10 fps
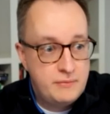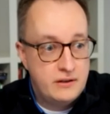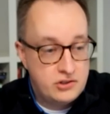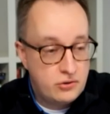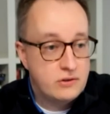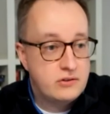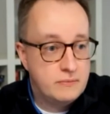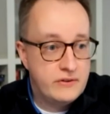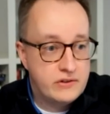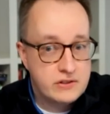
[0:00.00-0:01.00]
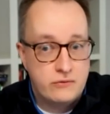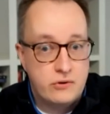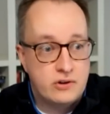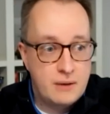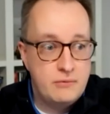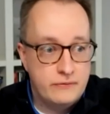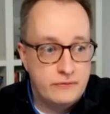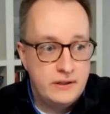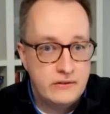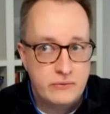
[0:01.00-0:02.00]
a short-term decision for a couple of
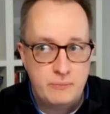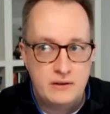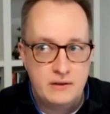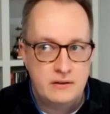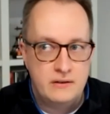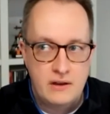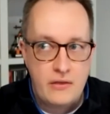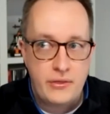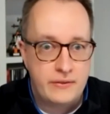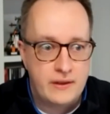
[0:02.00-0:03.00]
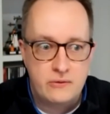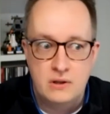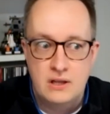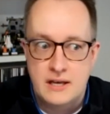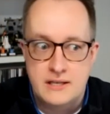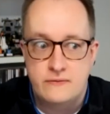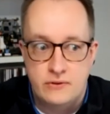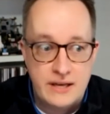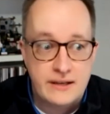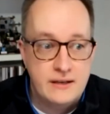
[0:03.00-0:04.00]
years, but nothing that will last for
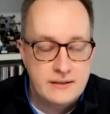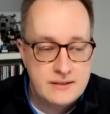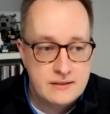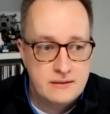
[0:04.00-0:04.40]
decades.